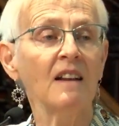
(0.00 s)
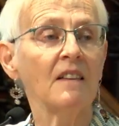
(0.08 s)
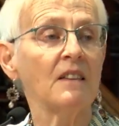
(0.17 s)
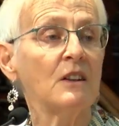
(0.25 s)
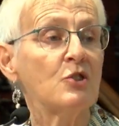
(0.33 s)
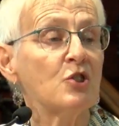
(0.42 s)

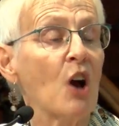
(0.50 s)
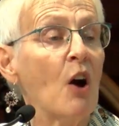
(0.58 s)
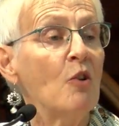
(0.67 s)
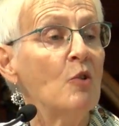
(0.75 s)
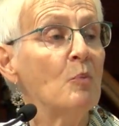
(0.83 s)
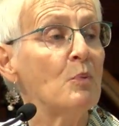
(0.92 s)
that
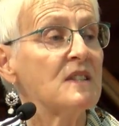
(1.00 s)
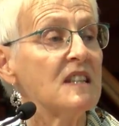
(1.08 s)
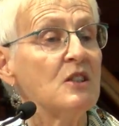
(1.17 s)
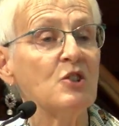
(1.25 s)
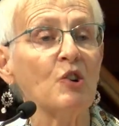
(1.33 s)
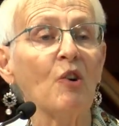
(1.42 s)
Job was
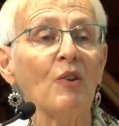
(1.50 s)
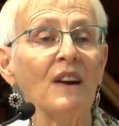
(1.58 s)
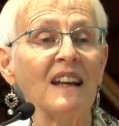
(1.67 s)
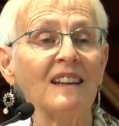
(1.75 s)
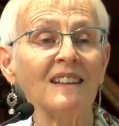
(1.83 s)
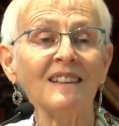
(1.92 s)

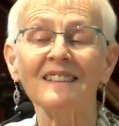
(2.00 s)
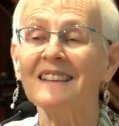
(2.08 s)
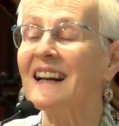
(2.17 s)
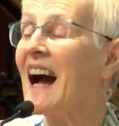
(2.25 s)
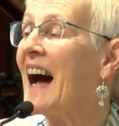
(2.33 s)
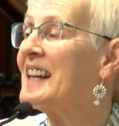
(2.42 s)
enduring, the
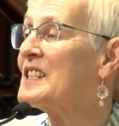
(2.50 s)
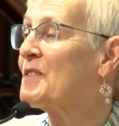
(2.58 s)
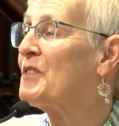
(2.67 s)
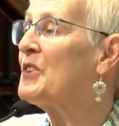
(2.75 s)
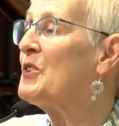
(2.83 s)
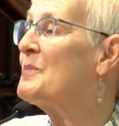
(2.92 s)
kinds of
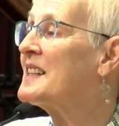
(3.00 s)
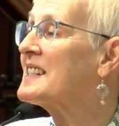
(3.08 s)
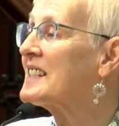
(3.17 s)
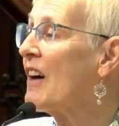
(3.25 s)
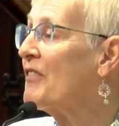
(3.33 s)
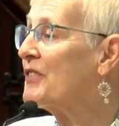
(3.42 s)
human
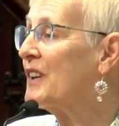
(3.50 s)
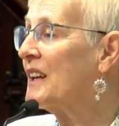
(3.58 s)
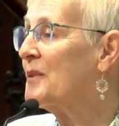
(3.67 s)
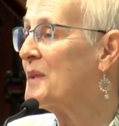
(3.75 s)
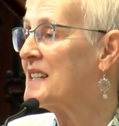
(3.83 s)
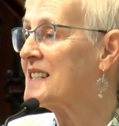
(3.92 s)

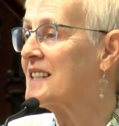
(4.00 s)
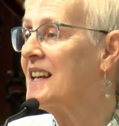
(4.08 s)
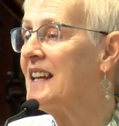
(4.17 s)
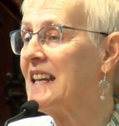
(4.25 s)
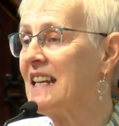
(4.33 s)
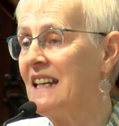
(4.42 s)
suffering we
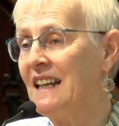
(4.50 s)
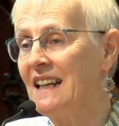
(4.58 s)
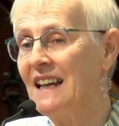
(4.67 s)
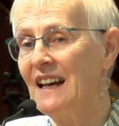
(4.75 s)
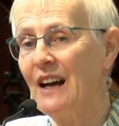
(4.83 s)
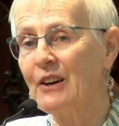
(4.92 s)
see
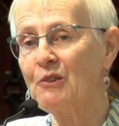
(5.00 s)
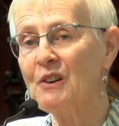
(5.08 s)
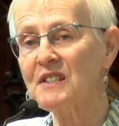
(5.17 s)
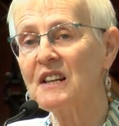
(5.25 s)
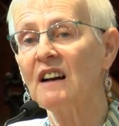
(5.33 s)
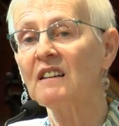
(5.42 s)

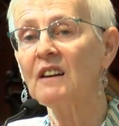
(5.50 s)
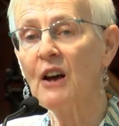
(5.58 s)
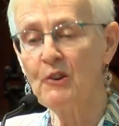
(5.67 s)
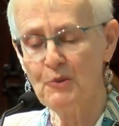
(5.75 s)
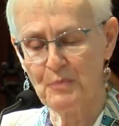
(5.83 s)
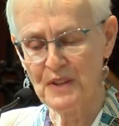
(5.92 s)
across our
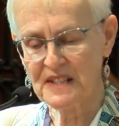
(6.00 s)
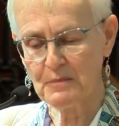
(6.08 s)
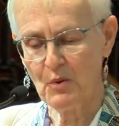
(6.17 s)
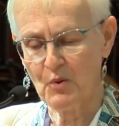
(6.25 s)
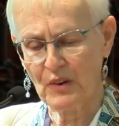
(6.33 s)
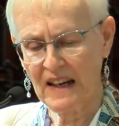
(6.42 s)
globe this
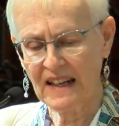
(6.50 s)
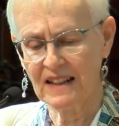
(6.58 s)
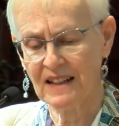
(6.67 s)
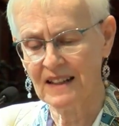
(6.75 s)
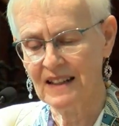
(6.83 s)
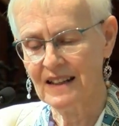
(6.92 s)
morning,
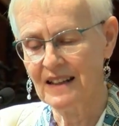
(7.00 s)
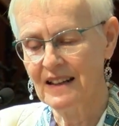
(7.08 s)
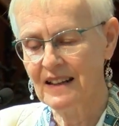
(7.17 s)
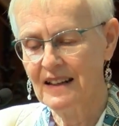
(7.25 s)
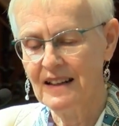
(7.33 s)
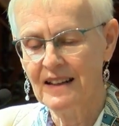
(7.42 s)

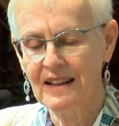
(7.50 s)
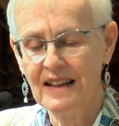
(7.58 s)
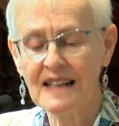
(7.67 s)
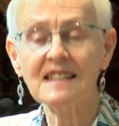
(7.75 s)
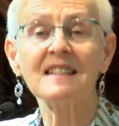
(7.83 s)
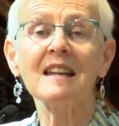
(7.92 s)

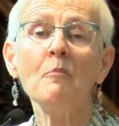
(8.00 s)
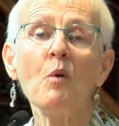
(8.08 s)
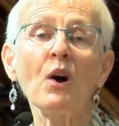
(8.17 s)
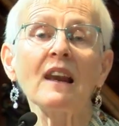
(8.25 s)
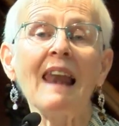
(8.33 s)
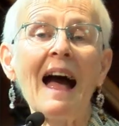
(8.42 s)
it's
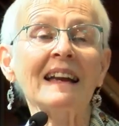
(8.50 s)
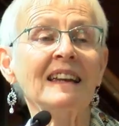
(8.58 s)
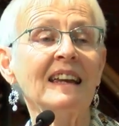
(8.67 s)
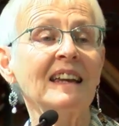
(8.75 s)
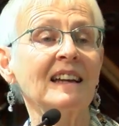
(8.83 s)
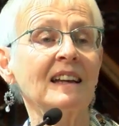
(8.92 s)
somewhat
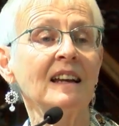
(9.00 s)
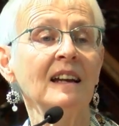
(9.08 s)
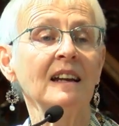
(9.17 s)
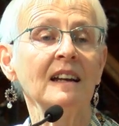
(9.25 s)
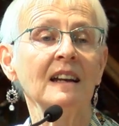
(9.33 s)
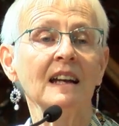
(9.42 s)
lacking
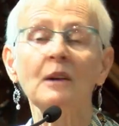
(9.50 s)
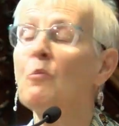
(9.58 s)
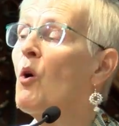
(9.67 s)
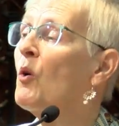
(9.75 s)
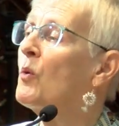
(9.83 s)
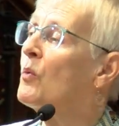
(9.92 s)
in
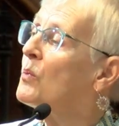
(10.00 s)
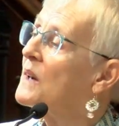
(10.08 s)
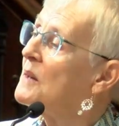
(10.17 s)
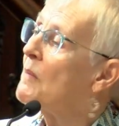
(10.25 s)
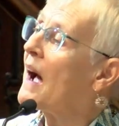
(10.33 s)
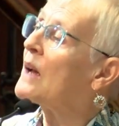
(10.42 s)
what
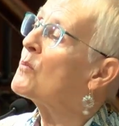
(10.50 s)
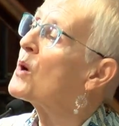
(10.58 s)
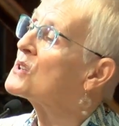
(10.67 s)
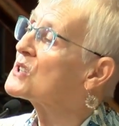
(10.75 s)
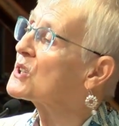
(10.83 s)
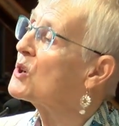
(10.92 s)
we might
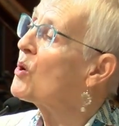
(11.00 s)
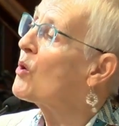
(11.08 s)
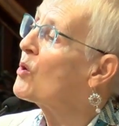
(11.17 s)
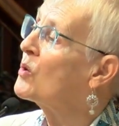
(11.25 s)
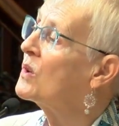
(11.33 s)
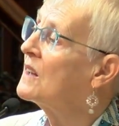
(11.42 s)
want to
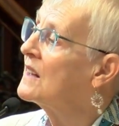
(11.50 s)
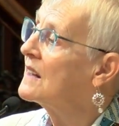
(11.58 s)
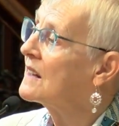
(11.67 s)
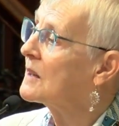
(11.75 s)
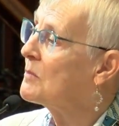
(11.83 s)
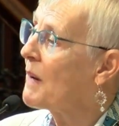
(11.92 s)
call
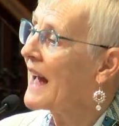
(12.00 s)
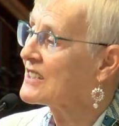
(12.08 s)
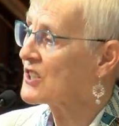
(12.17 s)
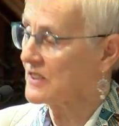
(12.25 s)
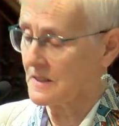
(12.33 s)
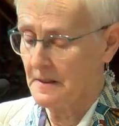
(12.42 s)

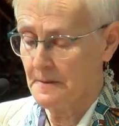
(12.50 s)
compassion.